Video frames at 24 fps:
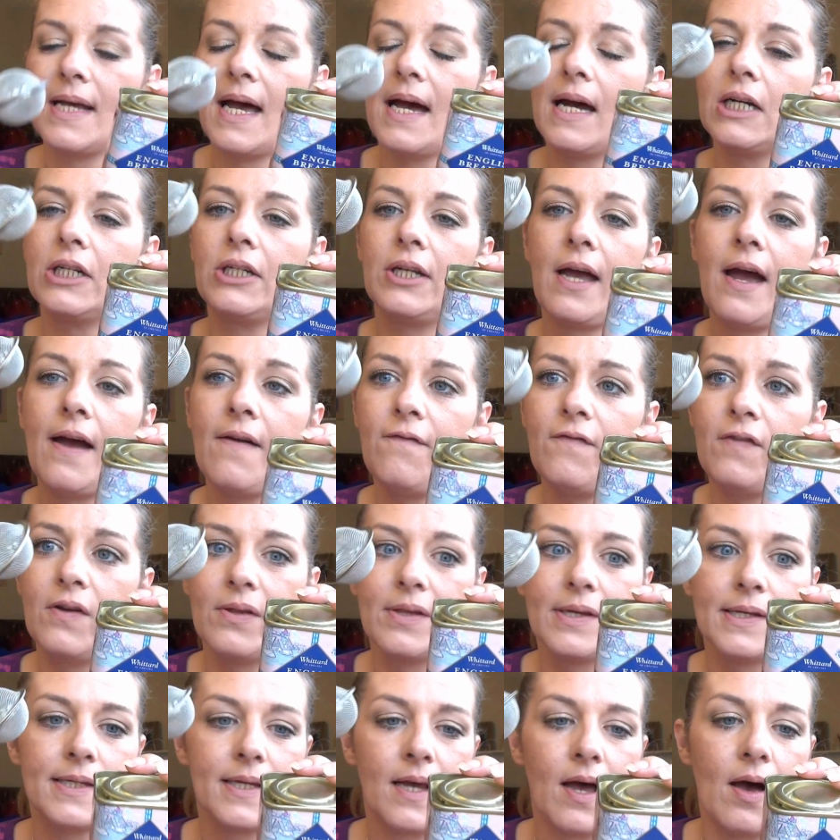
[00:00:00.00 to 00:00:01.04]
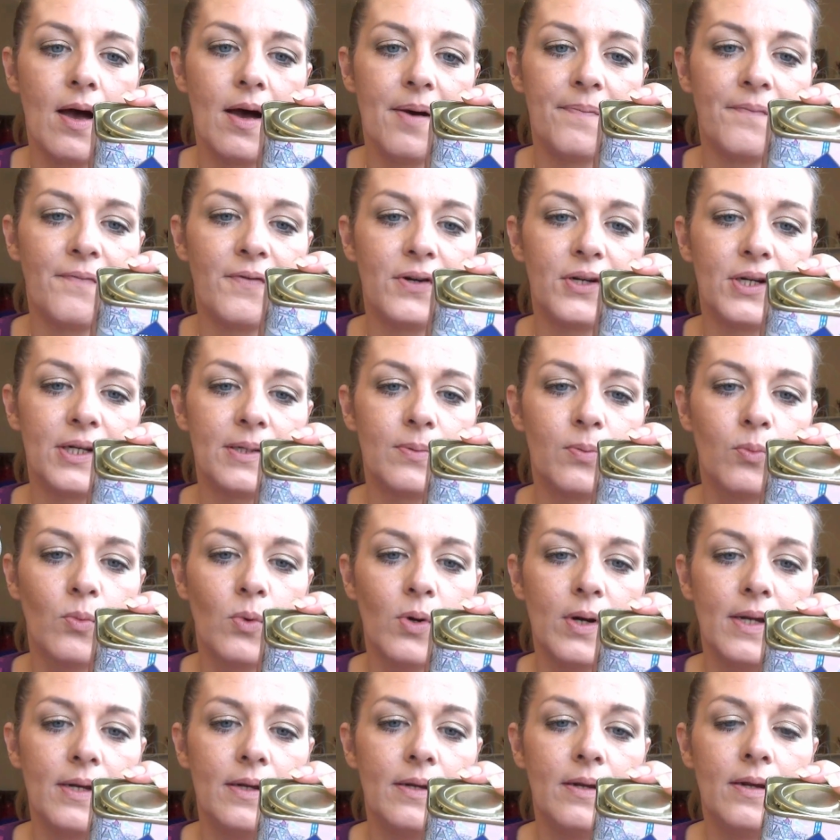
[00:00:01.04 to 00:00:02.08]
Actually, I fill this up for just
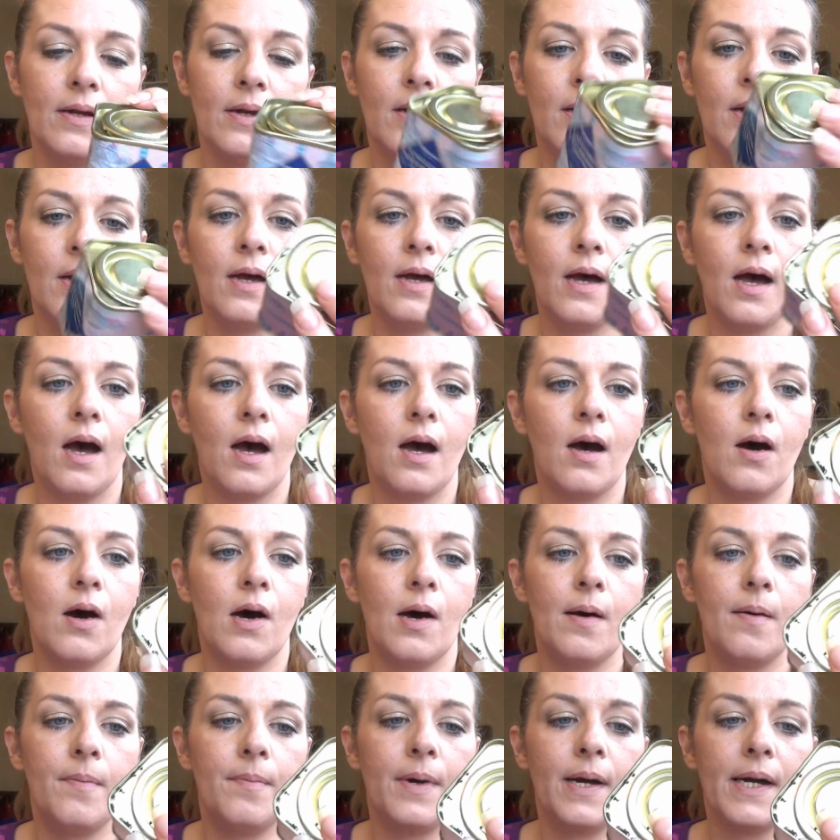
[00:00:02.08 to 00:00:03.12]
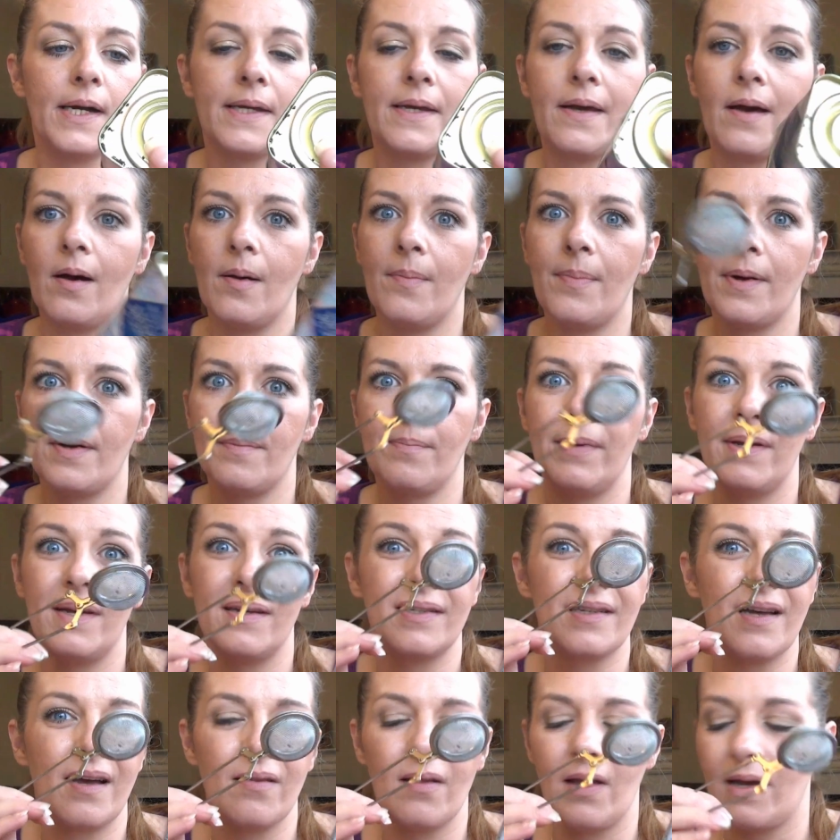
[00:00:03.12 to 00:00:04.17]
one um, cup
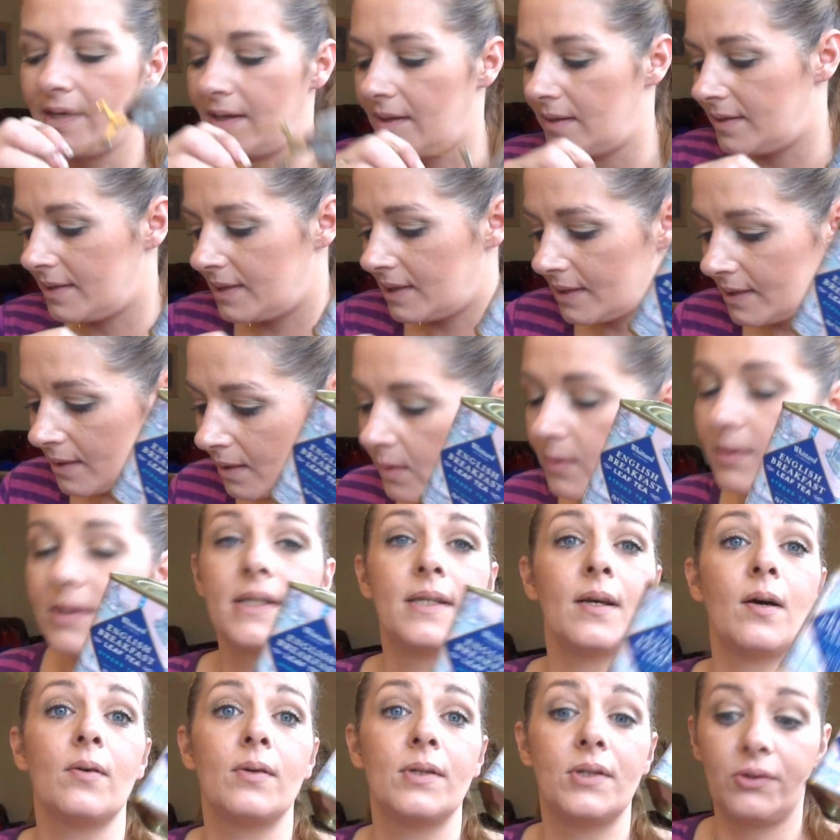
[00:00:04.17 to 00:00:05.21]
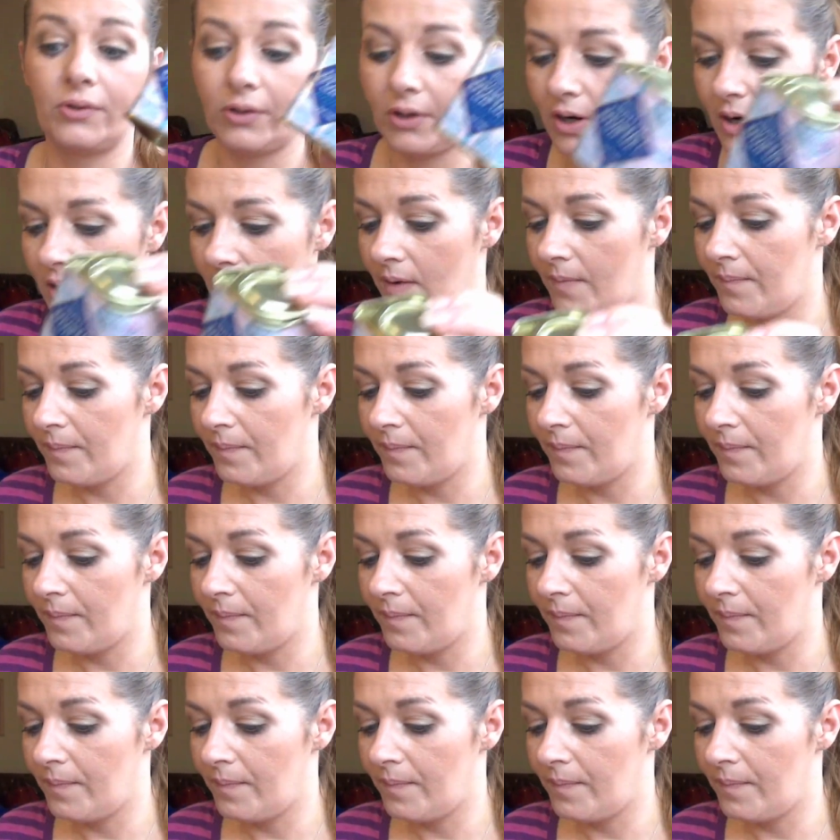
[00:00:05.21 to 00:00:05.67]
because I like it so, so strong.